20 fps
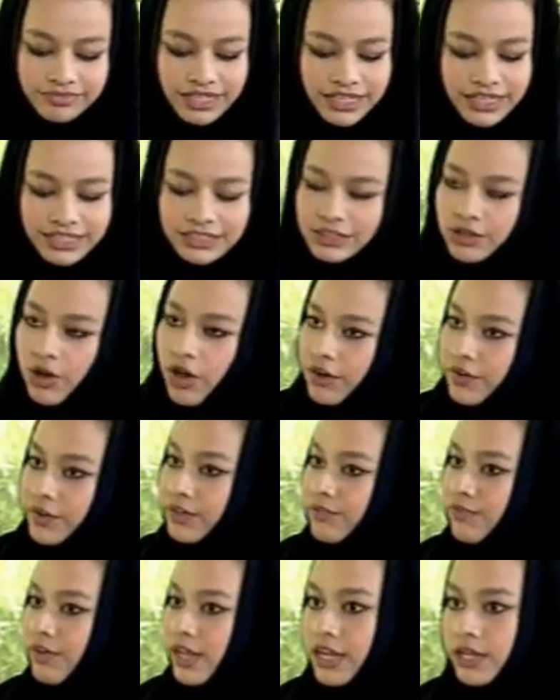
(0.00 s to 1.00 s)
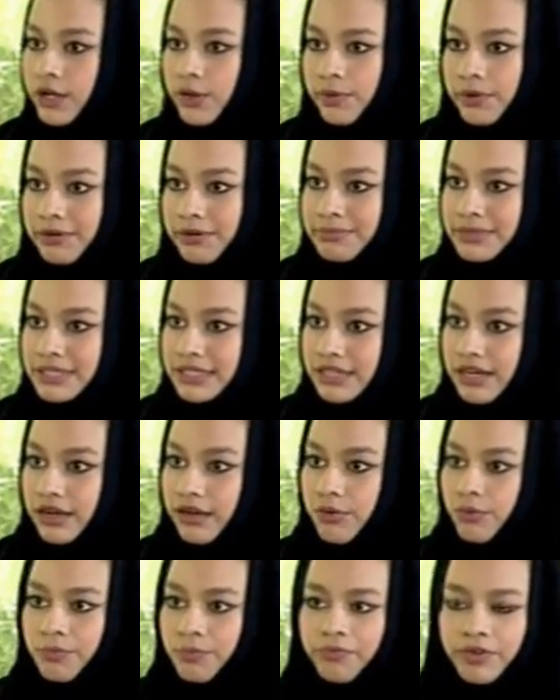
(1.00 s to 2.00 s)
it's already well equipped,
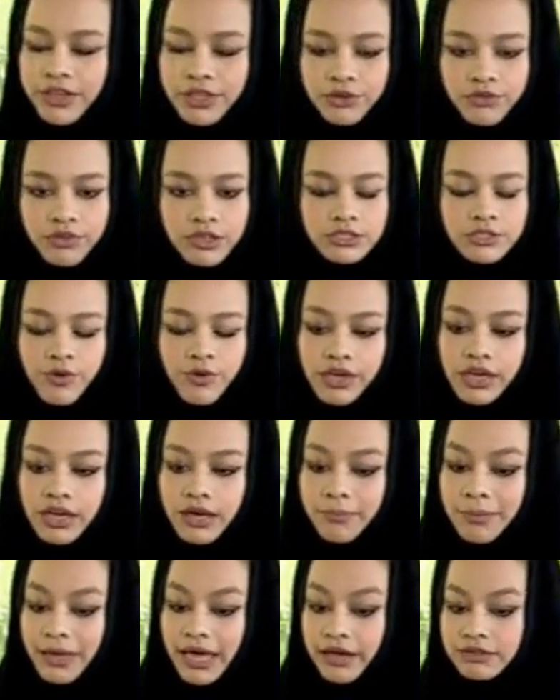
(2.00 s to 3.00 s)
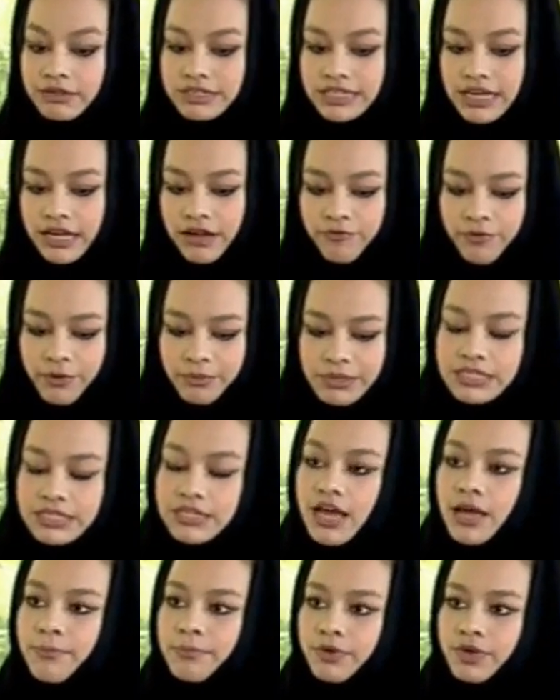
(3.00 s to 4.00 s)
whether we are talking about from the
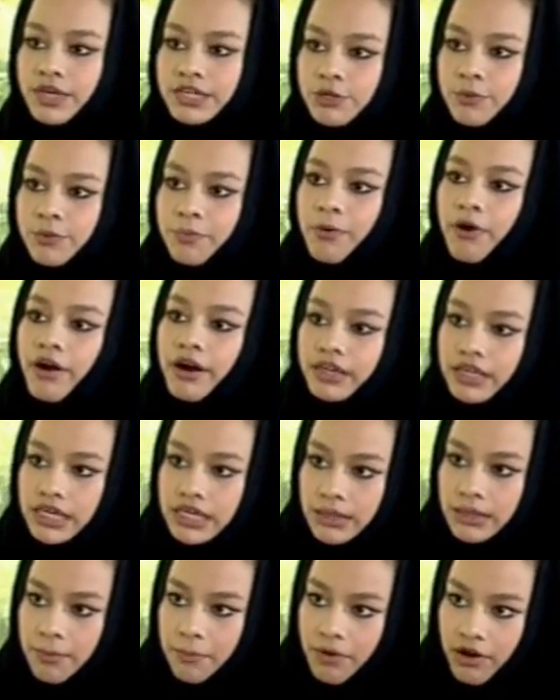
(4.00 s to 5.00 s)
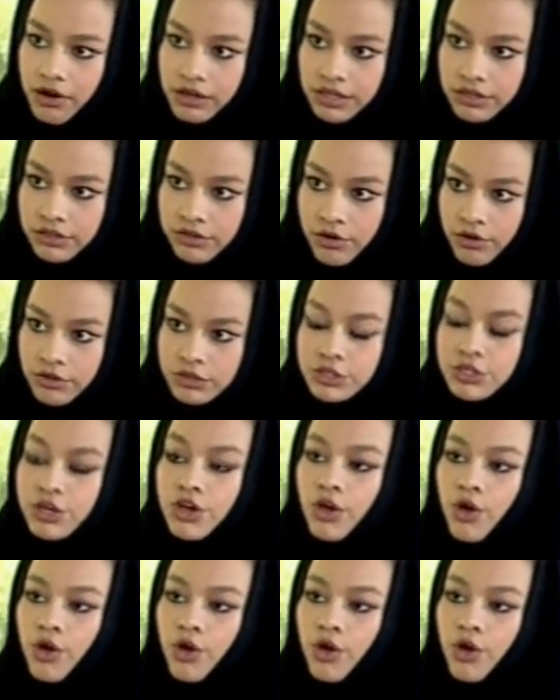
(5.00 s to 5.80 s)
time you get your parking in the parking lot